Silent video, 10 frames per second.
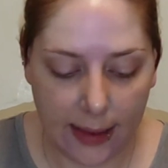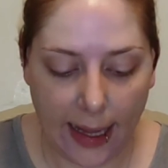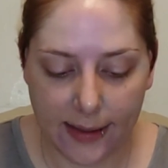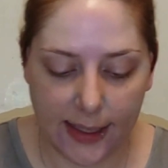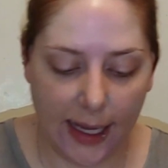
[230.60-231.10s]
And
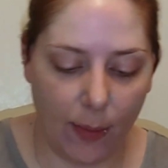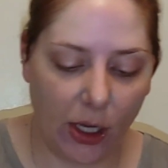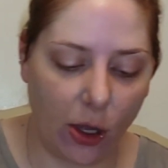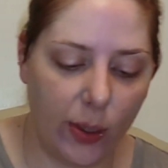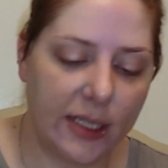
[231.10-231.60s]
lastly, I'm
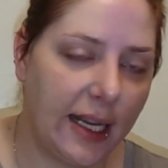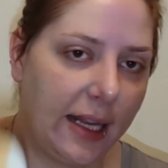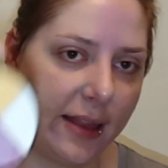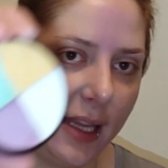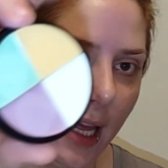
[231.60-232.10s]
going to go in and
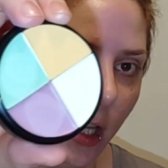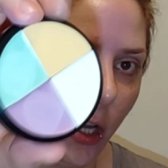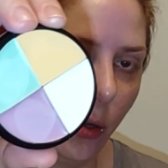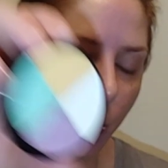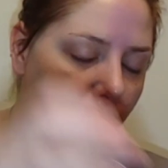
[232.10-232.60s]
take the
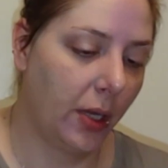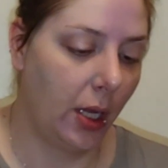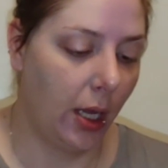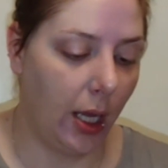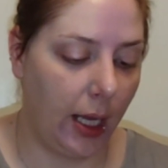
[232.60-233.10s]
yellow,
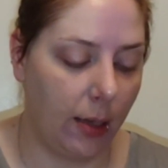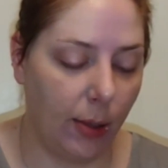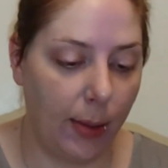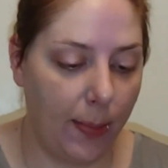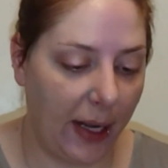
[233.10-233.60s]
and I'm
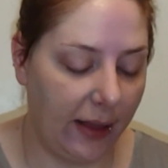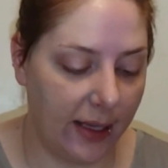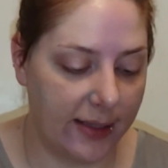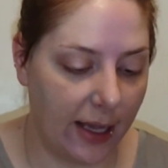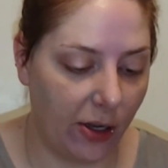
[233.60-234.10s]
going to be
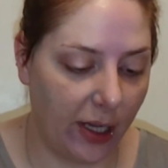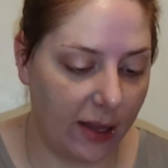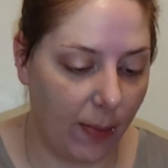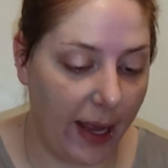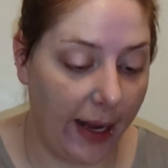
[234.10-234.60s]
putting this
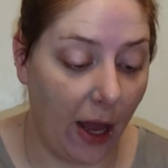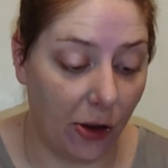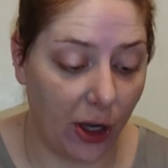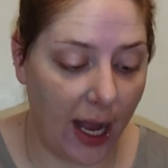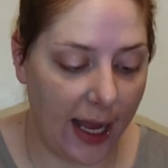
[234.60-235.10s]
underneath my
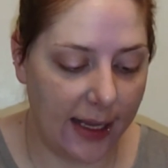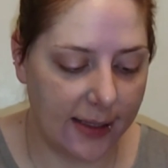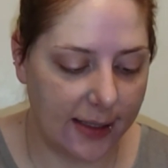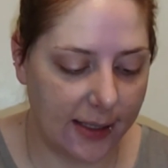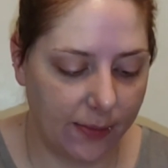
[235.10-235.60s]
under
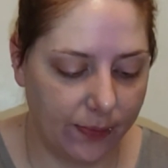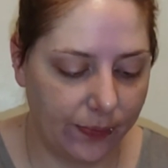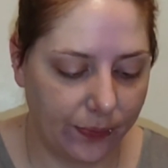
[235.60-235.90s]
eyes.